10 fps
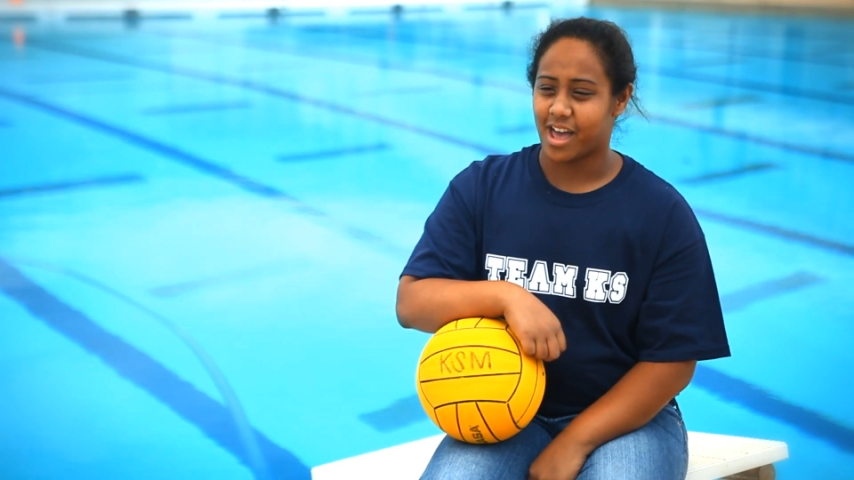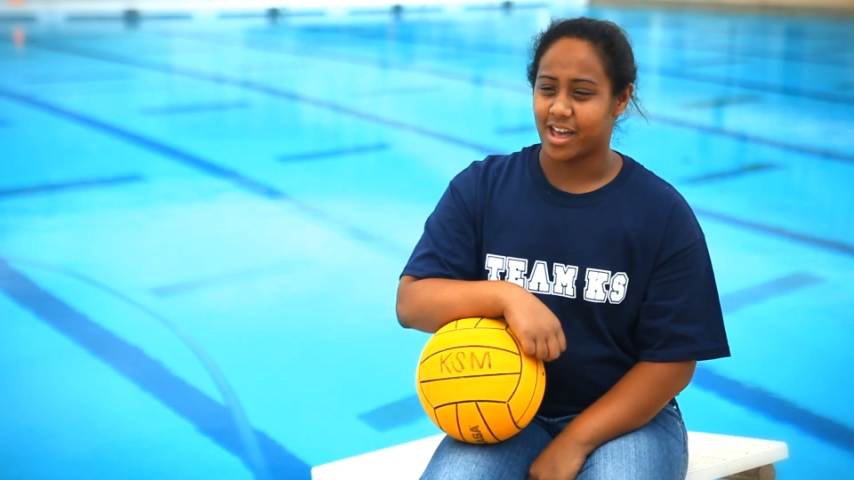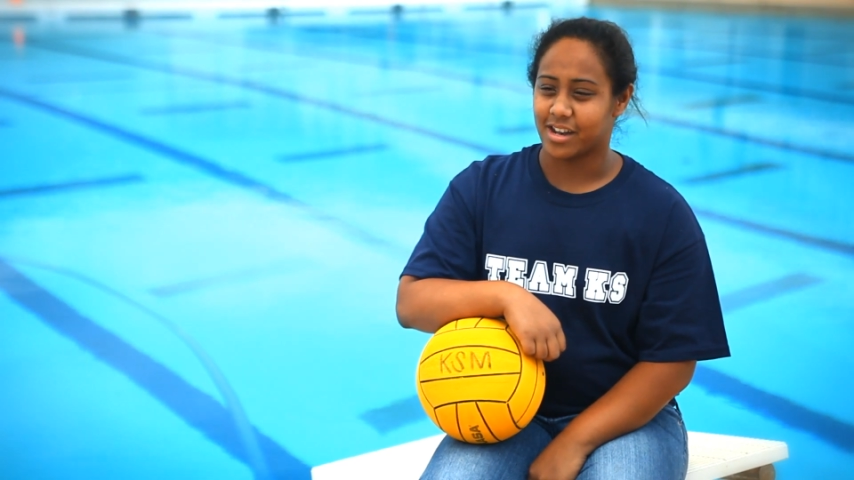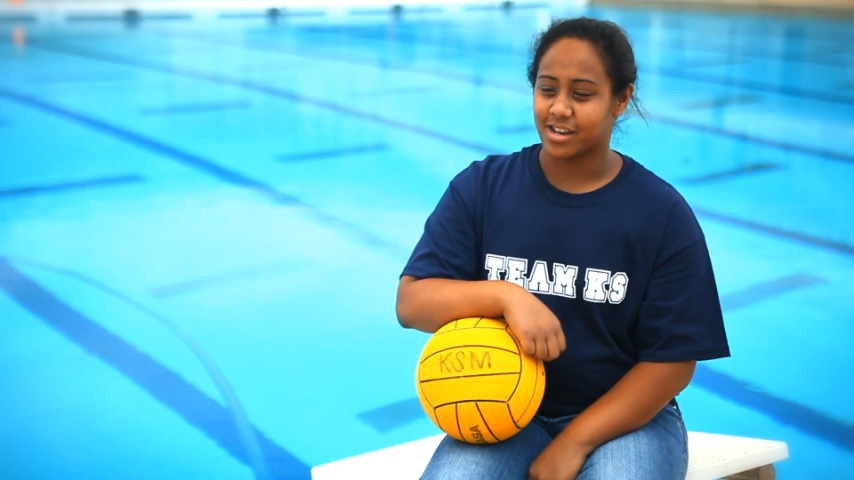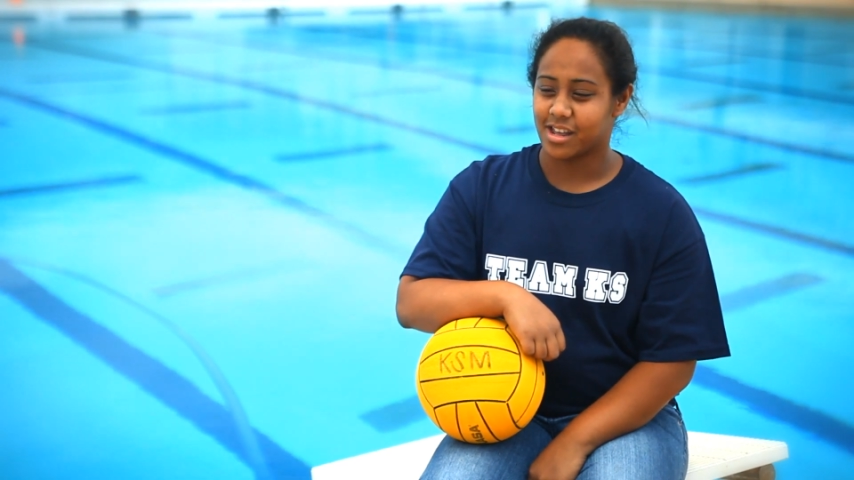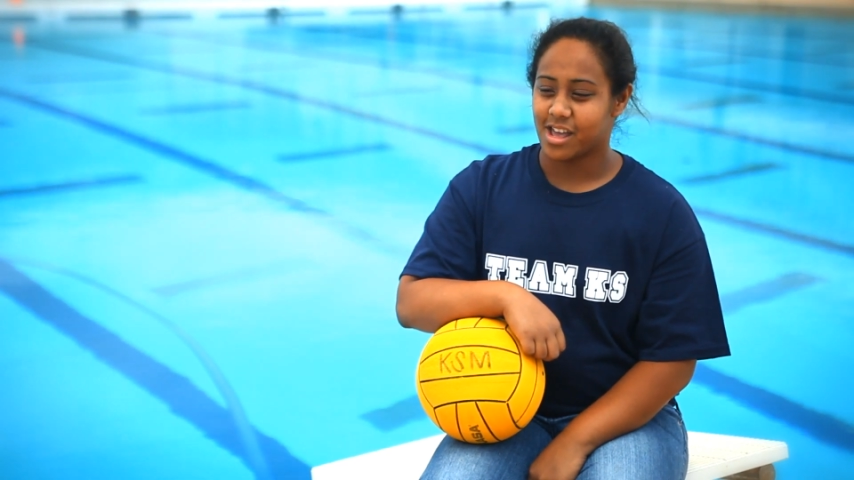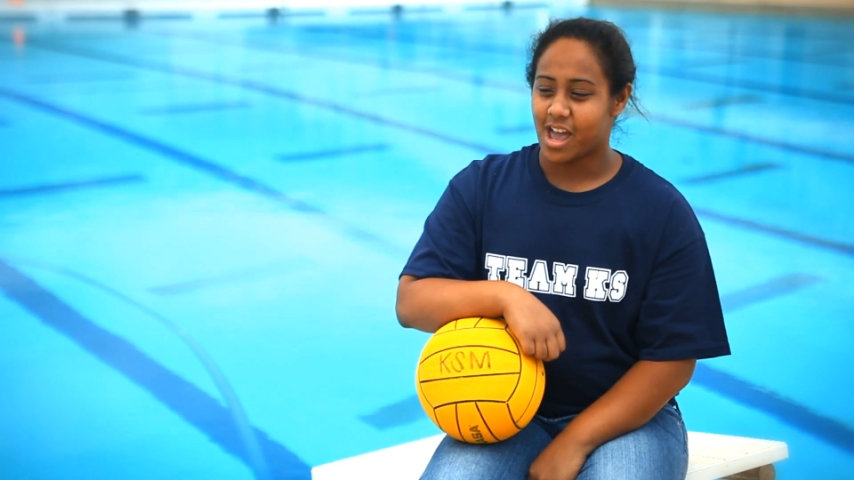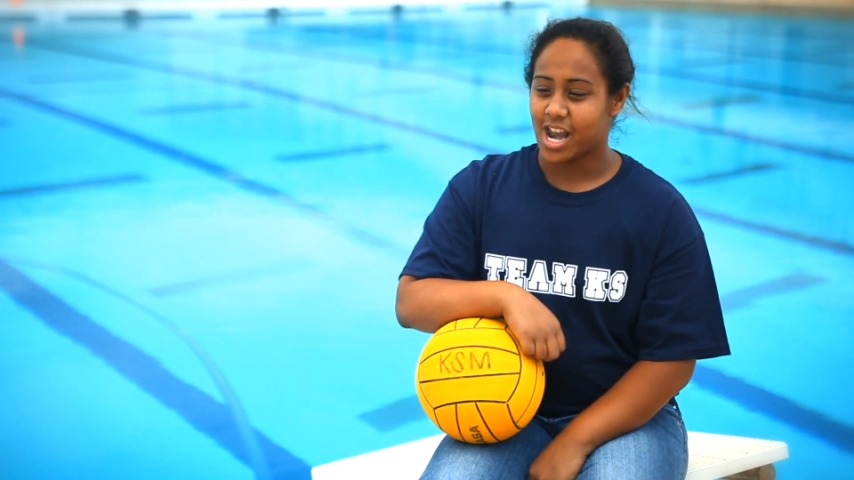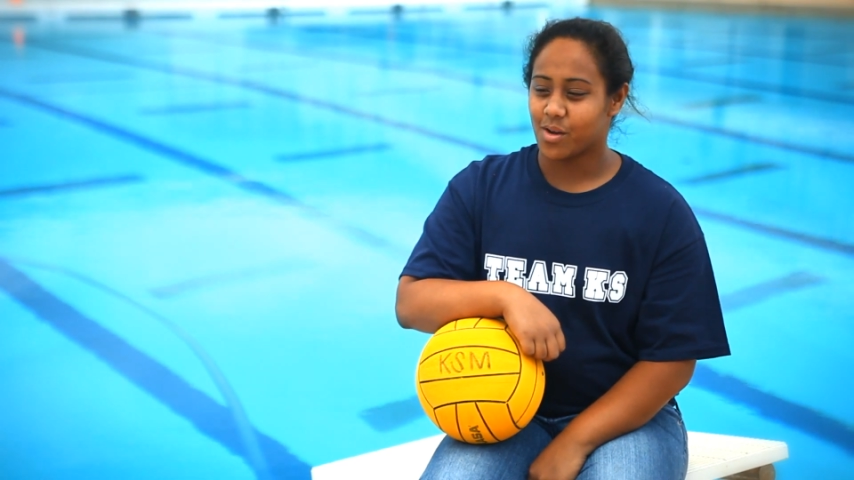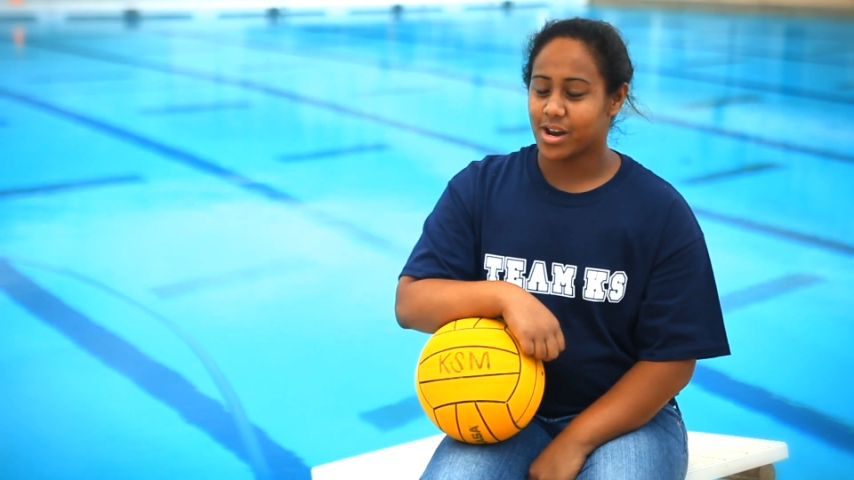and
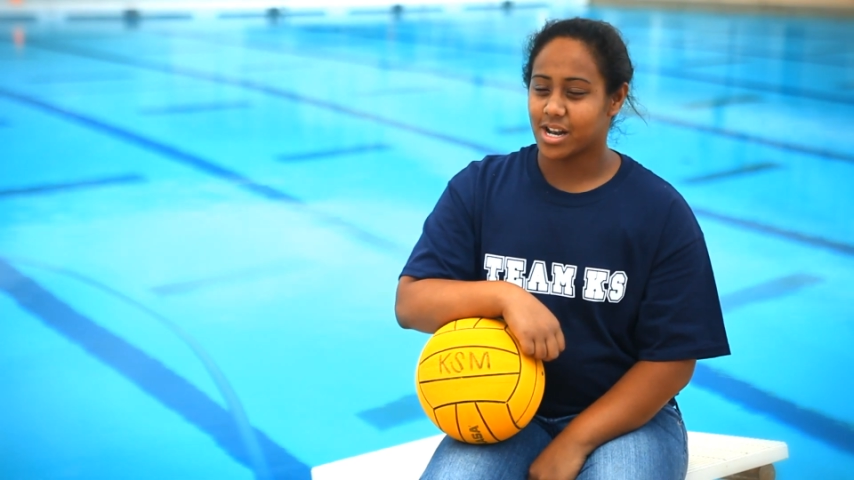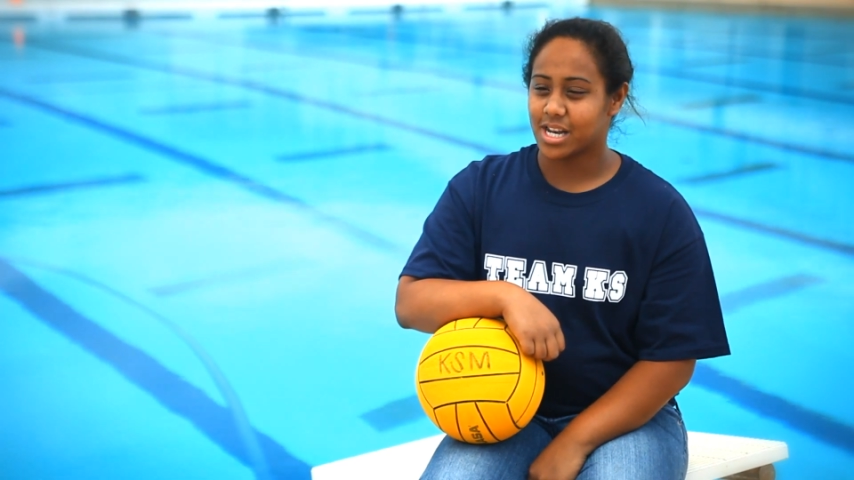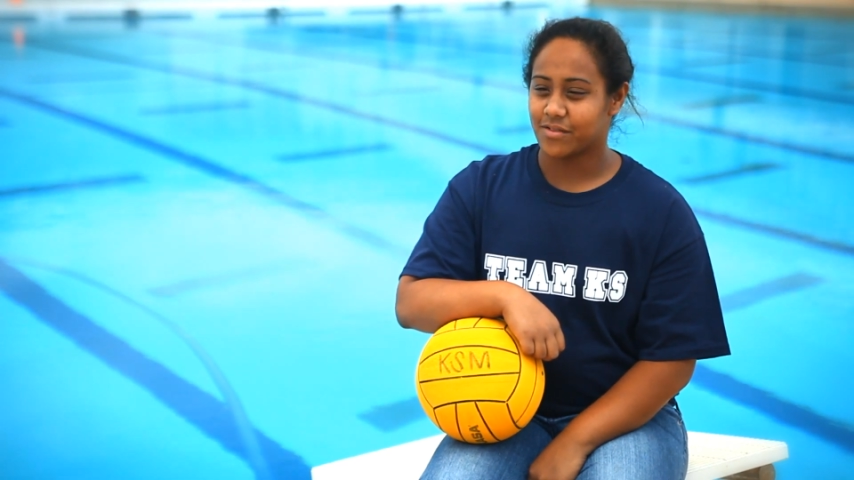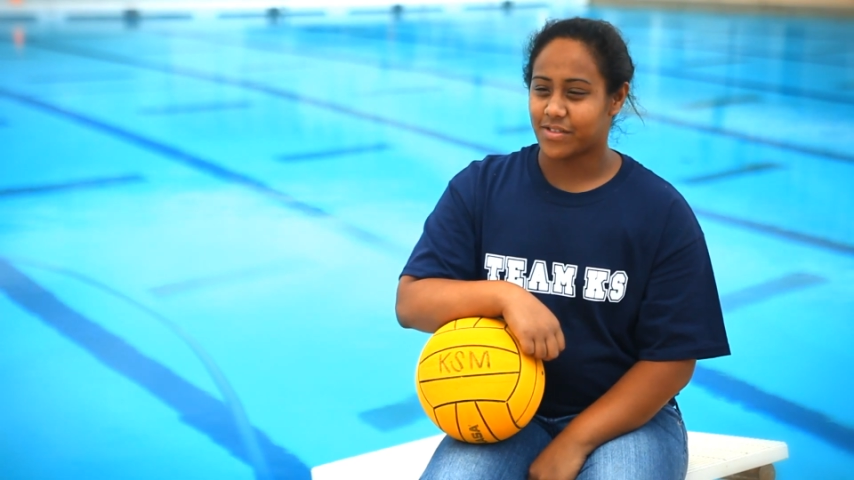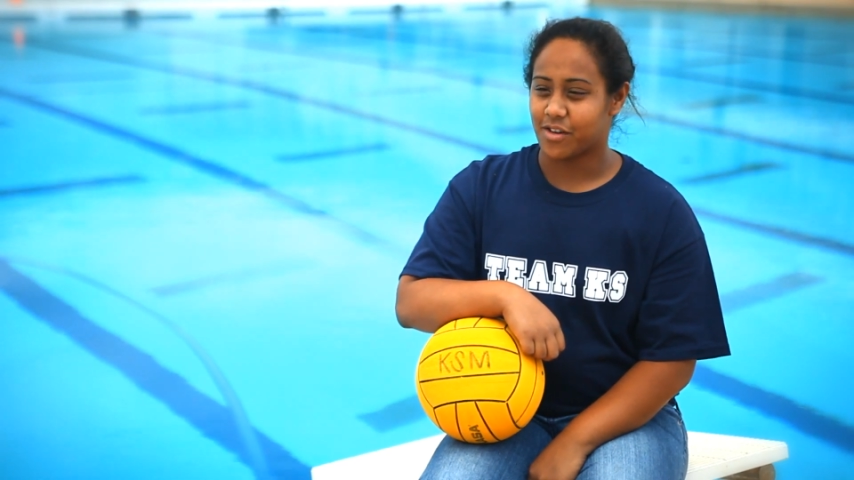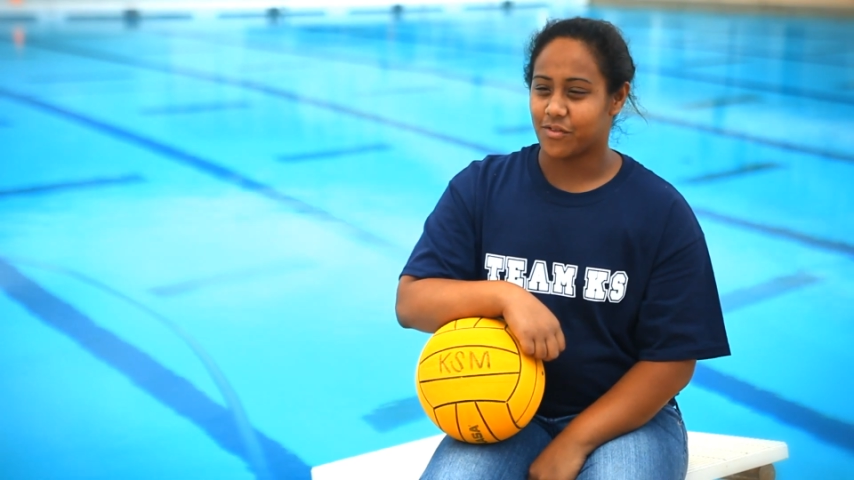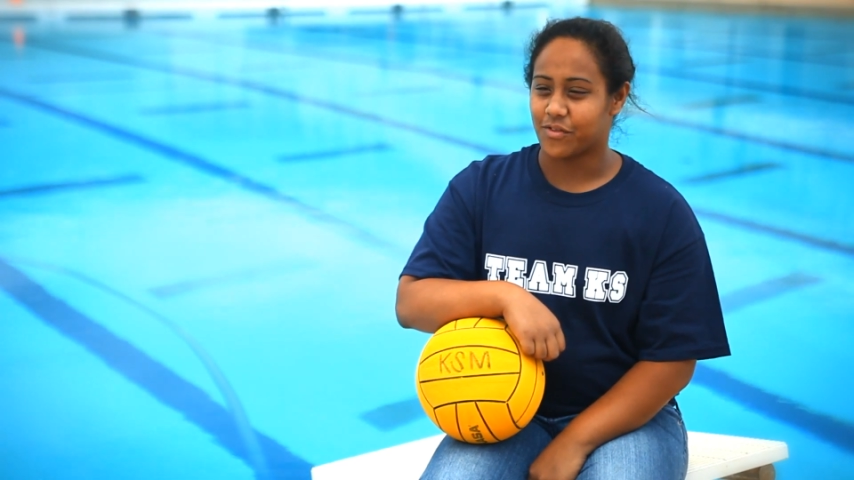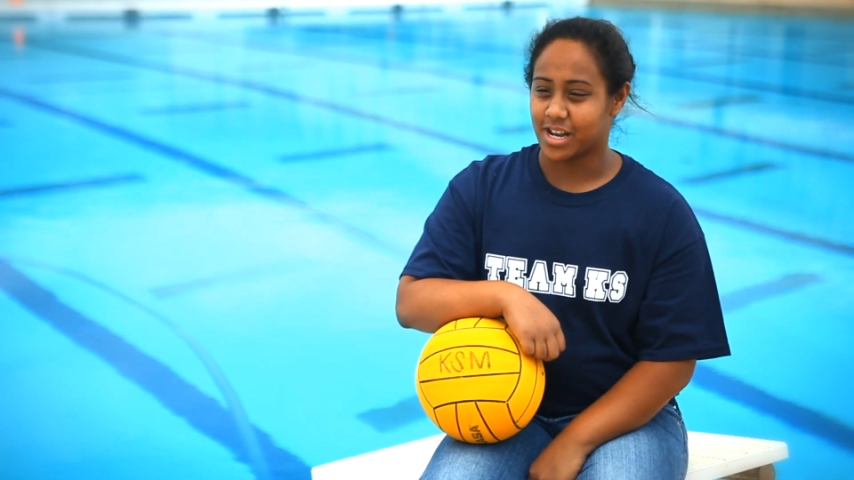I didn't want to leave that